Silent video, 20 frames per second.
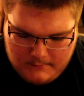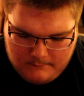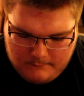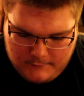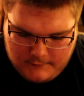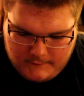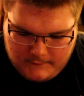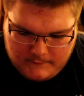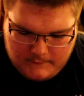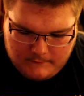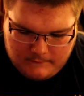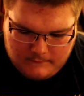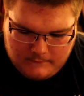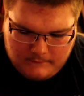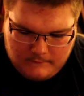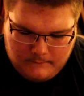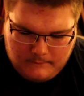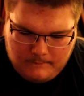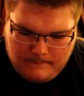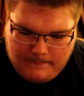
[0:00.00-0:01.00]
But
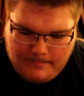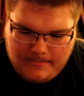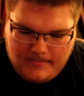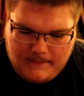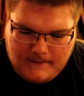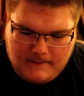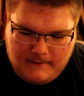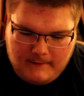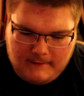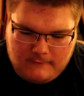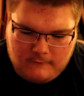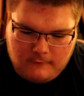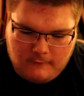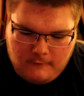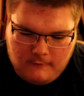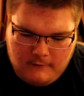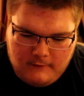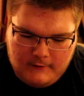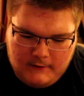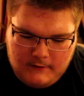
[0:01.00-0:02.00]

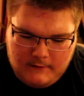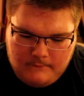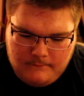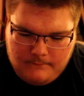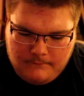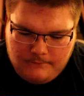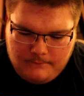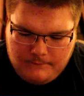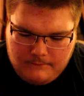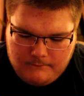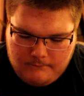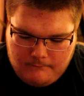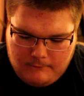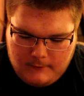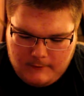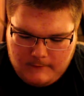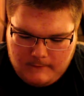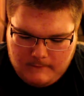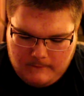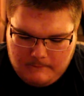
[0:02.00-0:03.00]
internally,
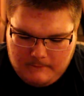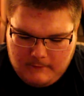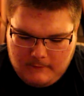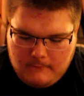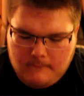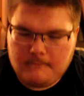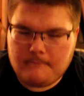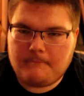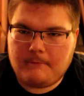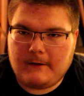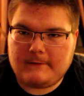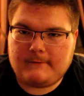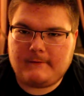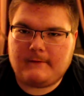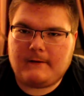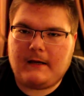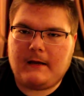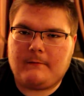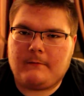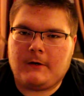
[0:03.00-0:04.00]
but let me go back to
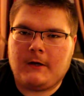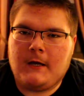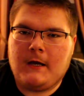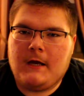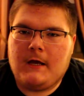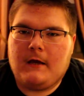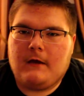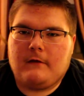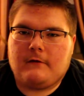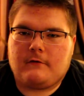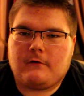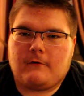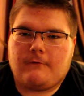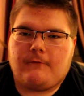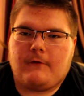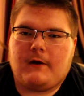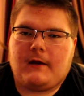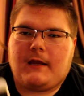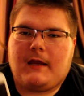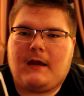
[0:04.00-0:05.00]
the camera. So the
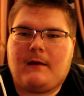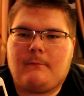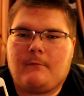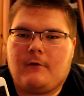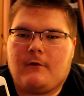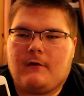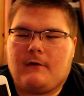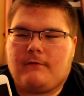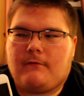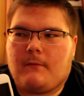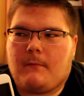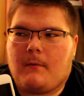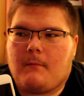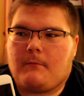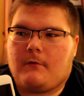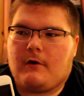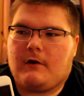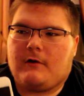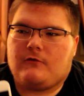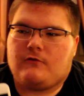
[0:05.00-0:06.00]
front camera, if I
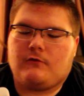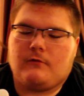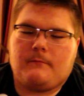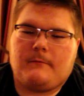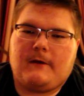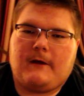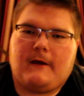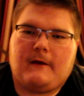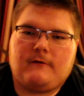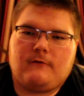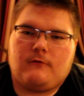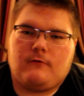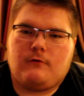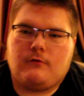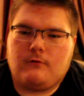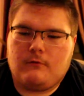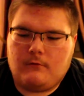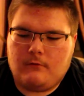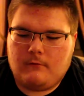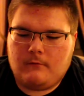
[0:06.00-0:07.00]
remember right, should be a
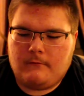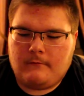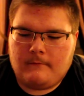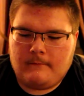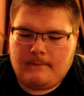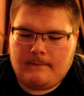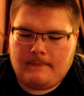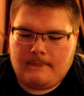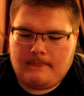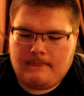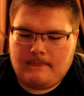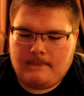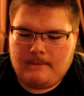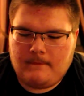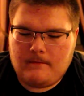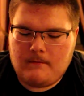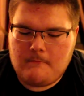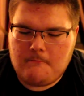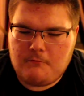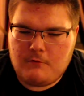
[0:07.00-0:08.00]
2
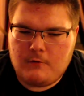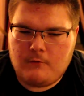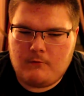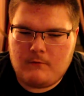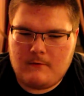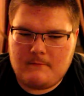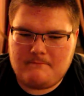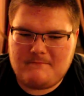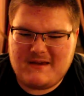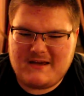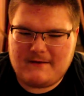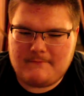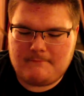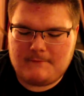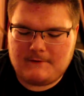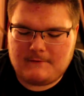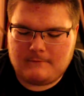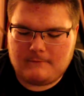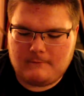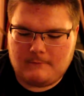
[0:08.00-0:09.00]

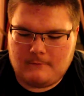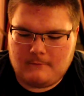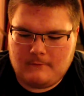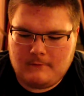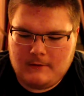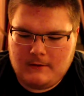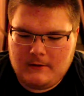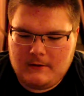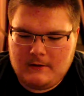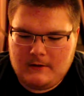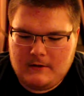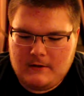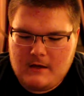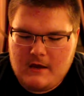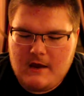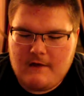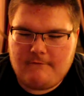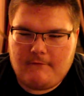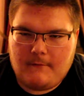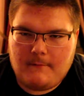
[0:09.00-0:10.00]
megapixel.
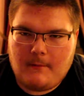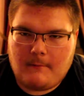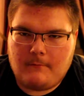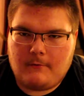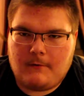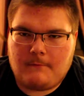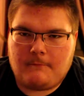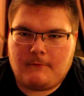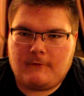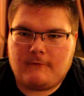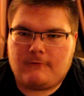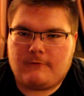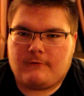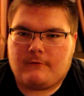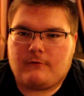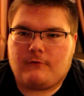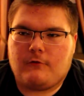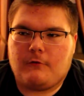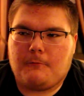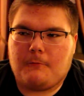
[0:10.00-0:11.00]
If I remember, I'm pretty sure
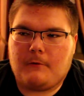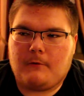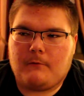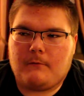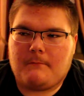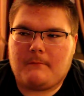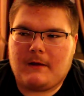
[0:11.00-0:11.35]
it's 2.1